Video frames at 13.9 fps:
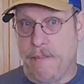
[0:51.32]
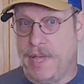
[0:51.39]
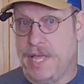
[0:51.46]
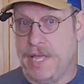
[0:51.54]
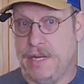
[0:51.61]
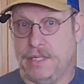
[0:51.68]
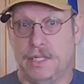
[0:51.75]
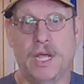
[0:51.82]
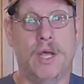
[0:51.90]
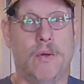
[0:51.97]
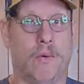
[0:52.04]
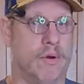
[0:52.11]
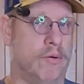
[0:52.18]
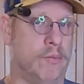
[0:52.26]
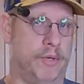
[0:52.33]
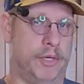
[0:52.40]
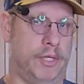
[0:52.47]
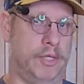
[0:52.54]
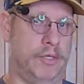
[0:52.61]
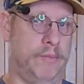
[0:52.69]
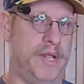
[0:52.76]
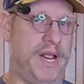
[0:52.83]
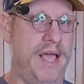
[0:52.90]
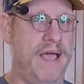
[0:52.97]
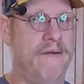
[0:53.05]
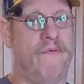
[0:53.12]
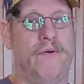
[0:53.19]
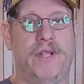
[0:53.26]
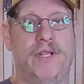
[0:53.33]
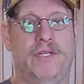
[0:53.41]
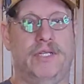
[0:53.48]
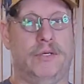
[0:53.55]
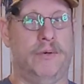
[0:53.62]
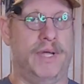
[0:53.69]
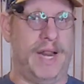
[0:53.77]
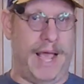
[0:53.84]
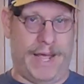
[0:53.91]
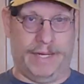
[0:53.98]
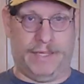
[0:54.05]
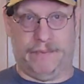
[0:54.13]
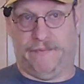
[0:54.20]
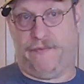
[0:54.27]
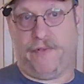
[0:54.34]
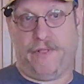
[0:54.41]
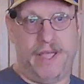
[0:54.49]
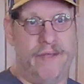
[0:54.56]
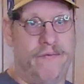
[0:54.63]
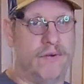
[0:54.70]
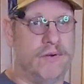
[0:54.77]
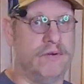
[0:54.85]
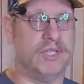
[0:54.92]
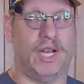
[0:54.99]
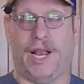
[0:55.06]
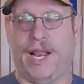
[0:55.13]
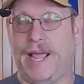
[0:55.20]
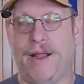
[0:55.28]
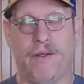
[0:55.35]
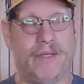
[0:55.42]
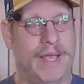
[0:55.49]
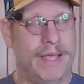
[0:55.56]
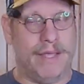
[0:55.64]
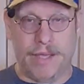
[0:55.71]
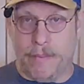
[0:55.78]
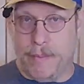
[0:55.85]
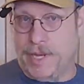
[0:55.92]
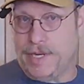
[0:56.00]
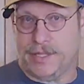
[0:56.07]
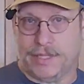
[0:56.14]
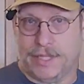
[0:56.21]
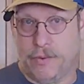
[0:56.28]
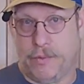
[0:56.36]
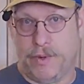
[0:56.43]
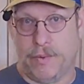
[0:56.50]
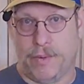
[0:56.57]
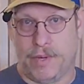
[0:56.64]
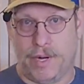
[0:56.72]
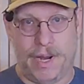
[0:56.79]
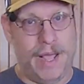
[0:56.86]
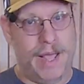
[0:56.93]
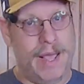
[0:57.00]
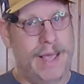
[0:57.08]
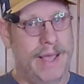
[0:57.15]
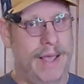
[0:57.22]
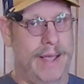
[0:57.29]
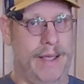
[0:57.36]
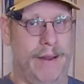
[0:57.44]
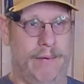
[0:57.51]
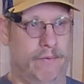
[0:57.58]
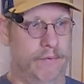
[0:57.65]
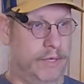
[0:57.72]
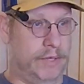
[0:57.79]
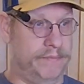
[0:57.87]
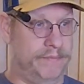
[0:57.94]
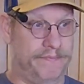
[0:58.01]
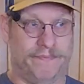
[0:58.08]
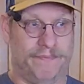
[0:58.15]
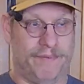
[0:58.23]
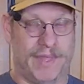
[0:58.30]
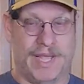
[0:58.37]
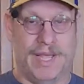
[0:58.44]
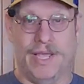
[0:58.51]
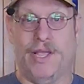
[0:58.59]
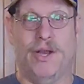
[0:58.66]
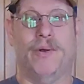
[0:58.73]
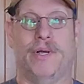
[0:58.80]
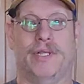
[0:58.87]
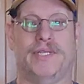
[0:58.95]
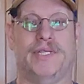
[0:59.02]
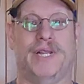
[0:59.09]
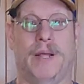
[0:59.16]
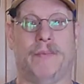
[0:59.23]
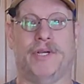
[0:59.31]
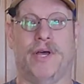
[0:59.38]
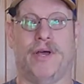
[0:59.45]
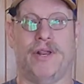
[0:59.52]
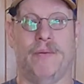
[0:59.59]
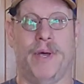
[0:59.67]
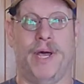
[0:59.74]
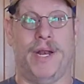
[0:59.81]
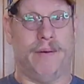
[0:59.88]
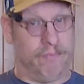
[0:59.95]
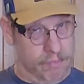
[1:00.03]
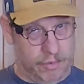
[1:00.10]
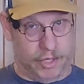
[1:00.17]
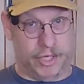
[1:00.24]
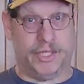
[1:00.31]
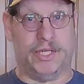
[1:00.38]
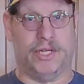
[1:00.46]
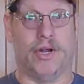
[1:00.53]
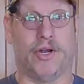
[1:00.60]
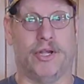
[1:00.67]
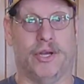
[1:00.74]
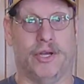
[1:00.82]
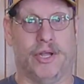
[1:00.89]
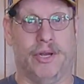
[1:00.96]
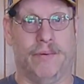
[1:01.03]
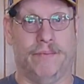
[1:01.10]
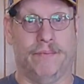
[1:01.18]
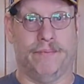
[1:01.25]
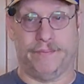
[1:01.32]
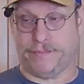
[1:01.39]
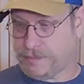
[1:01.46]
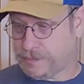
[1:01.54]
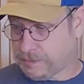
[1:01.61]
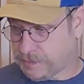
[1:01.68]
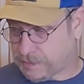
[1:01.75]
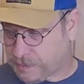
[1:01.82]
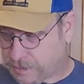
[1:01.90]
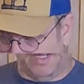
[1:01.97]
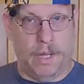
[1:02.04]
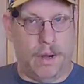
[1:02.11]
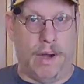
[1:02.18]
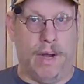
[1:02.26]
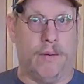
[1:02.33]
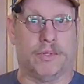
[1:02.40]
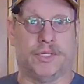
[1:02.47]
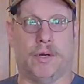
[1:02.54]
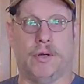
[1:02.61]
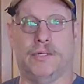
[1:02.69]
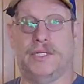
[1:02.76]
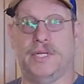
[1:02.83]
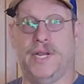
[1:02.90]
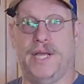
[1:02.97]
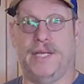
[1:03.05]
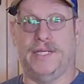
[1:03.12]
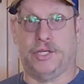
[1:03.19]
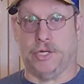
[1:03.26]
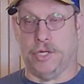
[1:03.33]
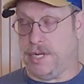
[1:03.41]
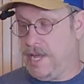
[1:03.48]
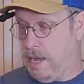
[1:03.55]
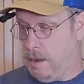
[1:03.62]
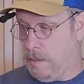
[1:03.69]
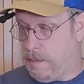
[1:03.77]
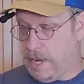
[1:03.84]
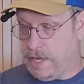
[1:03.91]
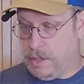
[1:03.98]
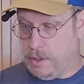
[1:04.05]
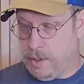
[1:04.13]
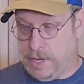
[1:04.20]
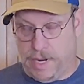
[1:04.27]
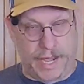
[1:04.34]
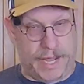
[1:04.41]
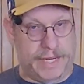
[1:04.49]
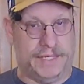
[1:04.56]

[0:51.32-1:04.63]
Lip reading: beans. We're going to put a little bit of effort into it, add some flavors, layer that yumminess that we want. And well, you know what? Let's stop talking about it. Let's start cooking. All right, we're starting today's cookout by doing a